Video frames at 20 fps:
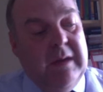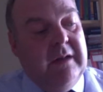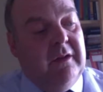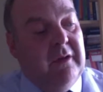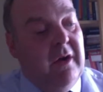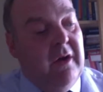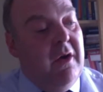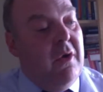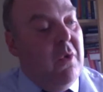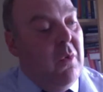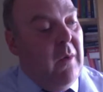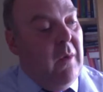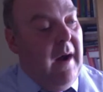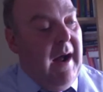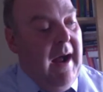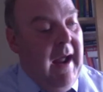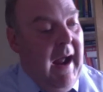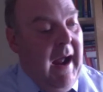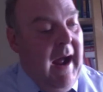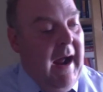we do,
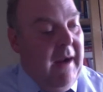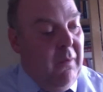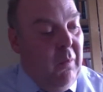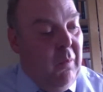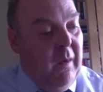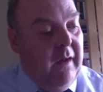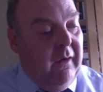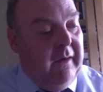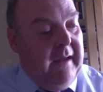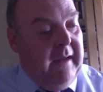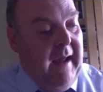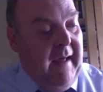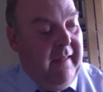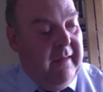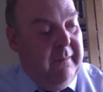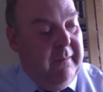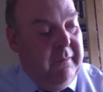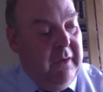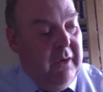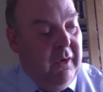I will
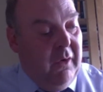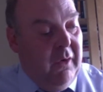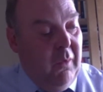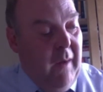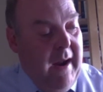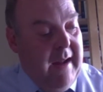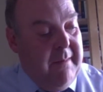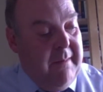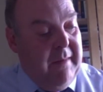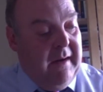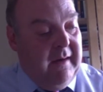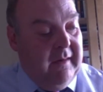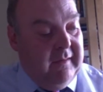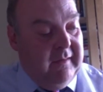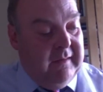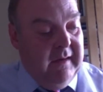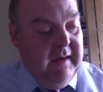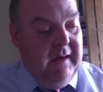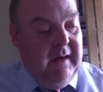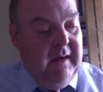get them your way,
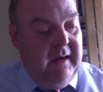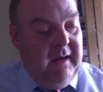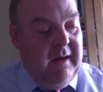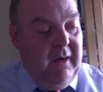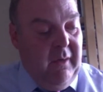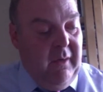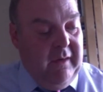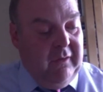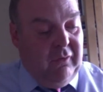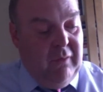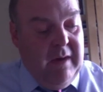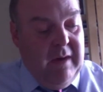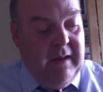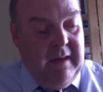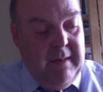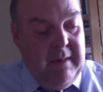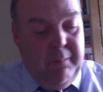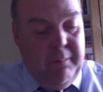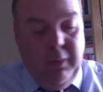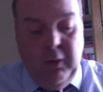because it's
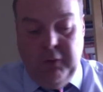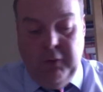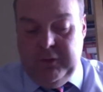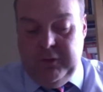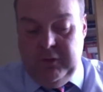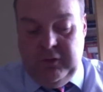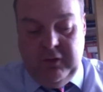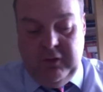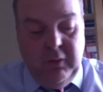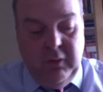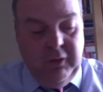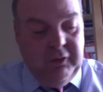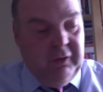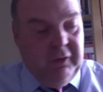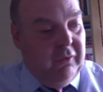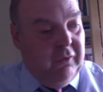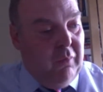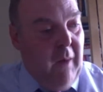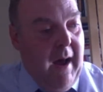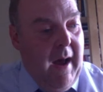really important to
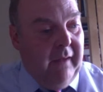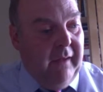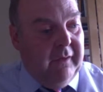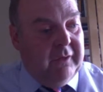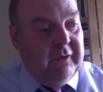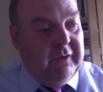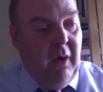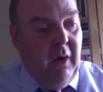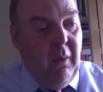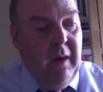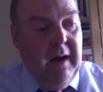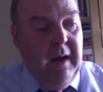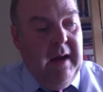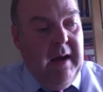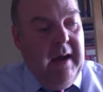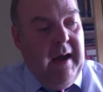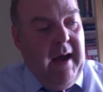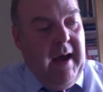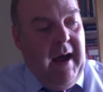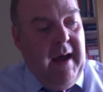us as well. So
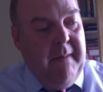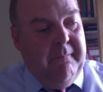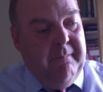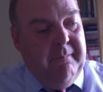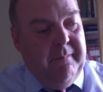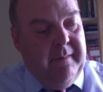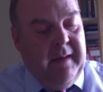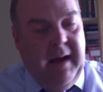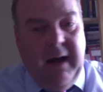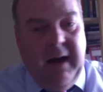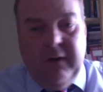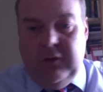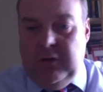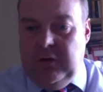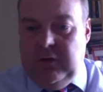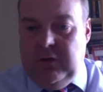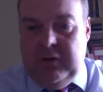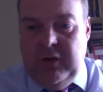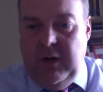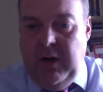I'll
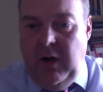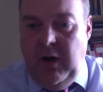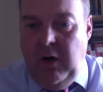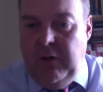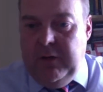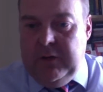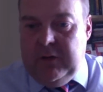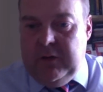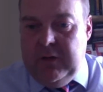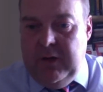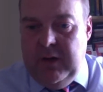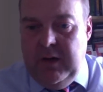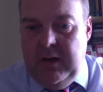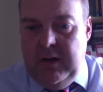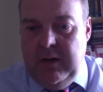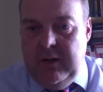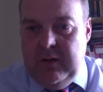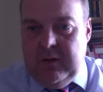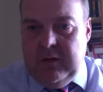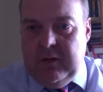just turn it over
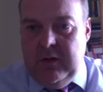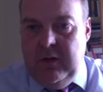to